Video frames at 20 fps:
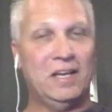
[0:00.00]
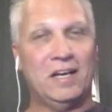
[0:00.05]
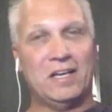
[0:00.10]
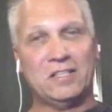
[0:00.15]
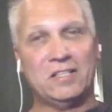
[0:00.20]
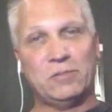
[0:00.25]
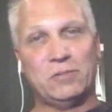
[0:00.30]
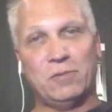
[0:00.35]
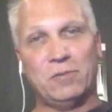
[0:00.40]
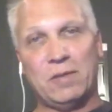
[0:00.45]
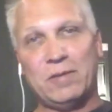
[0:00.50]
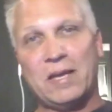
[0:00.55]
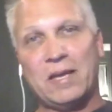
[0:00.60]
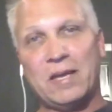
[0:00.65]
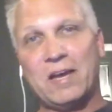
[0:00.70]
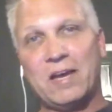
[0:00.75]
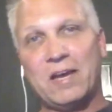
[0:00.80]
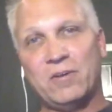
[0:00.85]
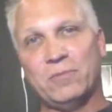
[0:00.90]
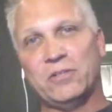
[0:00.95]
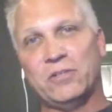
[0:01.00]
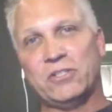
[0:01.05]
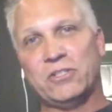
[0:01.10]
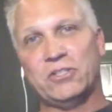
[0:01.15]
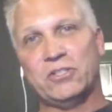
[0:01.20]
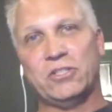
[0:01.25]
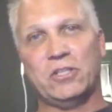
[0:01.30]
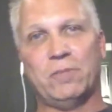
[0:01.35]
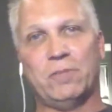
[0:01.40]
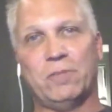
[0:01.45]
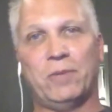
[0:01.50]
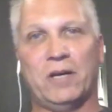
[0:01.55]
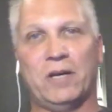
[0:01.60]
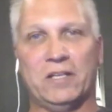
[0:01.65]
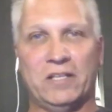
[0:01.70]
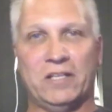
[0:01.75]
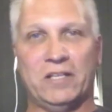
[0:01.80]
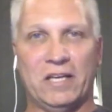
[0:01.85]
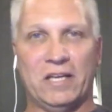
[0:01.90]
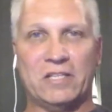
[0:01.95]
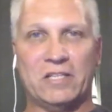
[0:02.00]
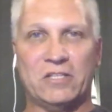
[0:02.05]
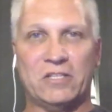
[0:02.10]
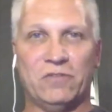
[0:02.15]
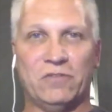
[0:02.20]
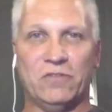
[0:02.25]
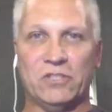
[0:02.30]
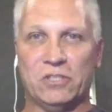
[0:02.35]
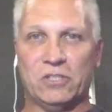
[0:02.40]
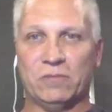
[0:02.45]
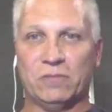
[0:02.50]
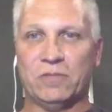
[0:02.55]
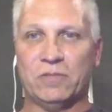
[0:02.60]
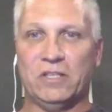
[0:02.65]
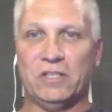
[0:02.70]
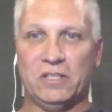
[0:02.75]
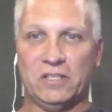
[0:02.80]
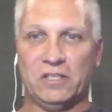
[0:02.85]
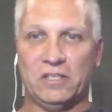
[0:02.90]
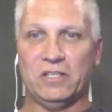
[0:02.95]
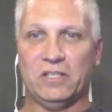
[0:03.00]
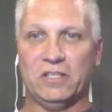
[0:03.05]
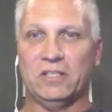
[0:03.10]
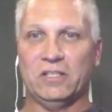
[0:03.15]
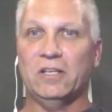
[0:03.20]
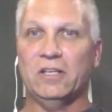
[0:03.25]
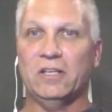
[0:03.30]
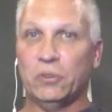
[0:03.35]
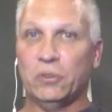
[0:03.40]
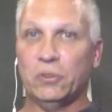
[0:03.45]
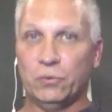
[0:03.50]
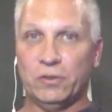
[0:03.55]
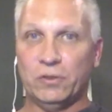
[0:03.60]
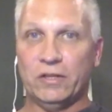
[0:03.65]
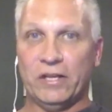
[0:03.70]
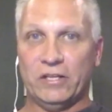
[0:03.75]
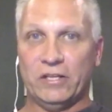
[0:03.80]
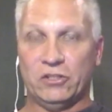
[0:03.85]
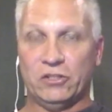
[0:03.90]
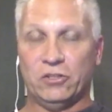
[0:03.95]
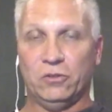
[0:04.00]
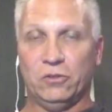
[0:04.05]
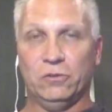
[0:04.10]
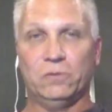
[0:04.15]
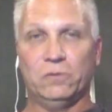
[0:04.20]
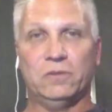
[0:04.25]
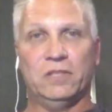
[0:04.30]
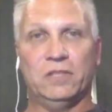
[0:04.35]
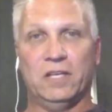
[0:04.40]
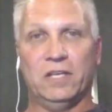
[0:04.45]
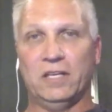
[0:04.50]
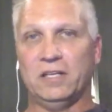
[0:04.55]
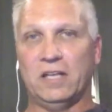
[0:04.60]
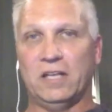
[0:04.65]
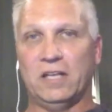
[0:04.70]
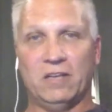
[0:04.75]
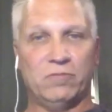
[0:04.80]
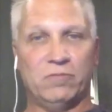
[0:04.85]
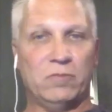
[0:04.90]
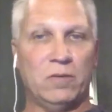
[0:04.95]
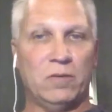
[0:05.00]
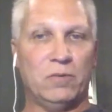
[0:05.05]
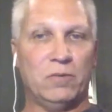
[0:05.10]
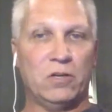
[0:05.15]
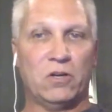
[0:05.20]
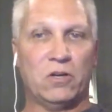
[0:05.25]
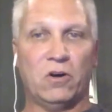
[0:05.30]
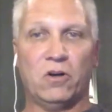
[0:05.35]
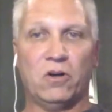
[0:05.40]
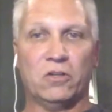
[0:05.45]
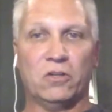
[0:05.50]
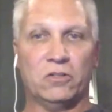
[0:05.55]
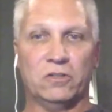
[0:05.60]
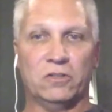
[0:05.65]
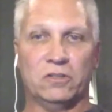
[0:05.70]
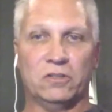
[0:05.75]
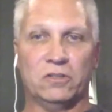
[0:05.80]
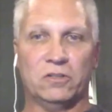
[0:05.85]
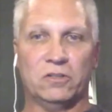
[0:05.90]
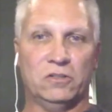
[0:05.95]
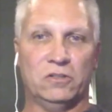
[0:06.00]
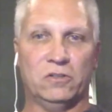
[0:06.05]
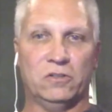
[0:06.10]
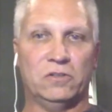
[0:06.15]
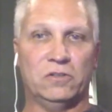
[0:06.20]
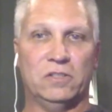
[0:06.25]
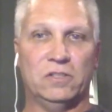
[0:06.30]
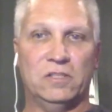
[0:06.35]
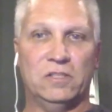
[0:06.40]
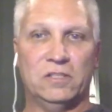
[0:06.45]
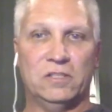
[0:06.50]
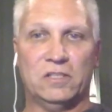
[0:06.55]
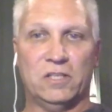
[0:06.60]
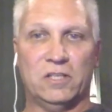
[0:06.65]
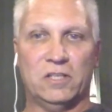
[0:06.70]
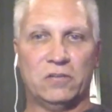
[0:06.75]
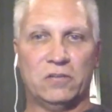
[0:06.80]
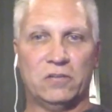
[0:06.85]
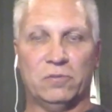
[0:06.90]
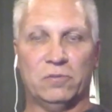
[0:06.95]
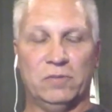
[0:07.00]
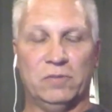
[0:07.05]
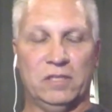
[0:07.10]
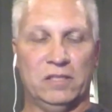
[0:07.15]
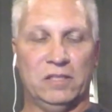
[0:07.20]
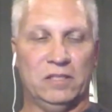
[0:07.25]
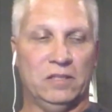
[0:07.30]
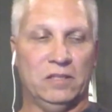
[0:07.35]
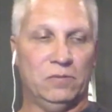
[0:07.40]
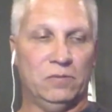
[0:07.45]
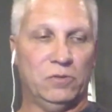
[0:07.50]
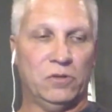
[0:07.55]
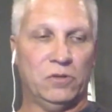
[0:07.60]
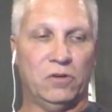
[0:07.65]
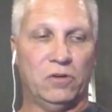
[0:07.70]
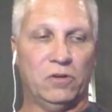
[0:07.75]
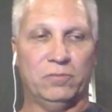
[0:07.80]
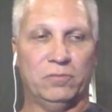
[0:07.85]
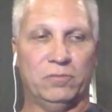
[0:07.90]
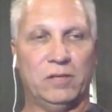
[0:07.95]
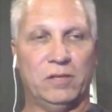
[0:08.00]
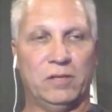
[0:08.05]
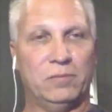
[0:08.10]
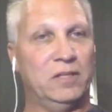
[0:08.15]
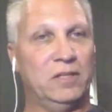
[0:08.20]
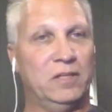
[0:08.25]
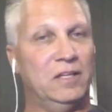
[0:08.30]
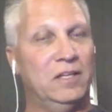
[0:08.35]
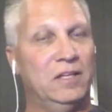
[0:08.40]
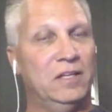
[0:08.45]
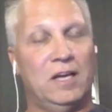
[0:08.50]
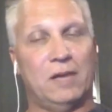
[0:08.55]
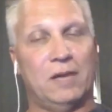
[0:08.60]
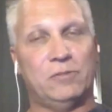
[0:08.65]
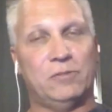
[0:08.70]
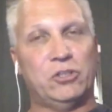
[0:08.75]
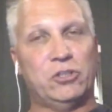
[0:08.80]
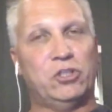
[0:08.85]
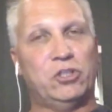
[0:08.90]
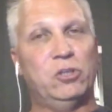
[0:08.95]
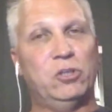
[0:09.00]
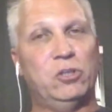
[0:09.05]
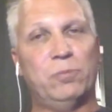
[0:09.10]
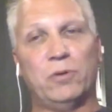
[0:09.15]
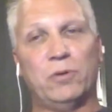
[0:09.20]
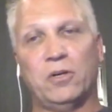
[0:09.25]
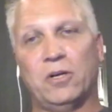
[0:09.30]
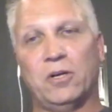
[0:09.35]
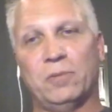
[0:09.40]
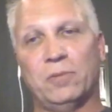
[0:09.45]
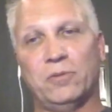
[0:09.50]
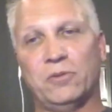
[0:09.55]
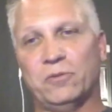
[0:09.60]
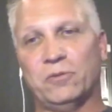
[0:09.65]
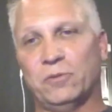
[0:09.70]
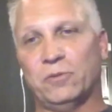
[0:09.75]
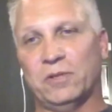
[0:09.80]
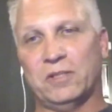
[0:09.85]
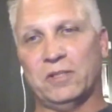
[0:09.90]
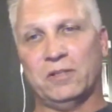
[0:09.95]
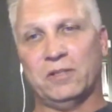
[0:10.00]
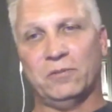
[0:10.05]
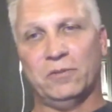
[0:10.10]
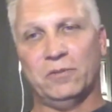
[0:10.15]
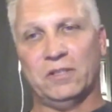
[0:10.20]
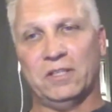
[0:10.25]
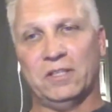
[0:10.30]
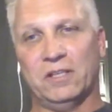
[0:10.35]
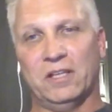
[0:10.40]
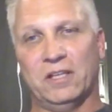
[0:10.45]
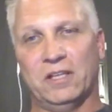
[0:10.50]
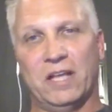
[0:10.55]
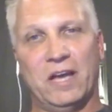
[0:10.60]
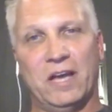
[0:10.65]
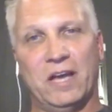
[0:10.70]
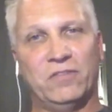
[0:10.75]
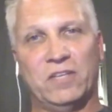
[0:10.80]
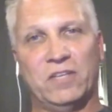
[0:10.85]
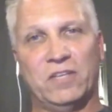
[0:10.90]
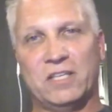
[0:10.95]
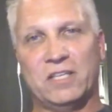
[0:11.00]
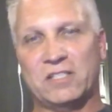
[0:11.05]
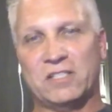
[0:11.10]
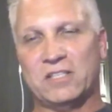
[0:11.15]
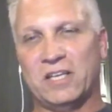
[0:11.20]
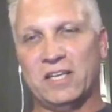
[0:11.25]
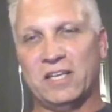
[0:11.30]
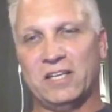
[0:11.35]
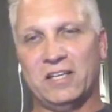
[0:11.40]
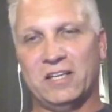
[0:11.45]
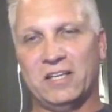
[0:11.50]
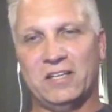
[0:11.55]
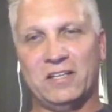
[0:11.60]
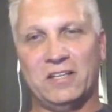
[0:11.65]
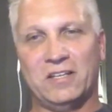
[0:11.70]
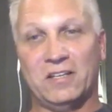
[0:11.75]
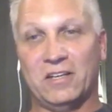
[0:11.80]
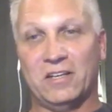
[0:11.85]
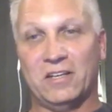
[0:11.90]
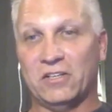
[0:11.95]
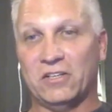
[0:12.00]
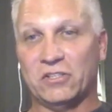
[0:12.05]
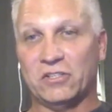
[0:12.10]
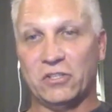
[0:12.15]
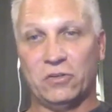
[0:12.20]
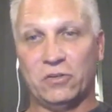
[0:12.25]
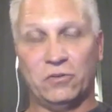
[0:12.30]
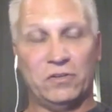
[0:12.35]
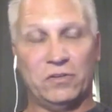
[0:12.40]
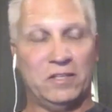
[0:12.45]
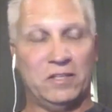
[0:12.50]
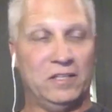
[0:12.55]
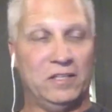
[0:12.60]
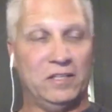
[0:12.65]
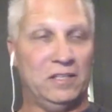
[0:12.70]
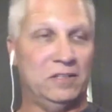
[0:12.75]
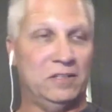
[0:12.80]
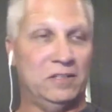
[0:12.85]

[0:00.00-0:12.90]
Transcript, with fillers: I said, maybe have him listen to the podcast. If it's something he can relate to, then have him give me a call or, you know, connect with me and, and we'll go from there. But I'm just super humbled with, with the life that it's taken on its own. And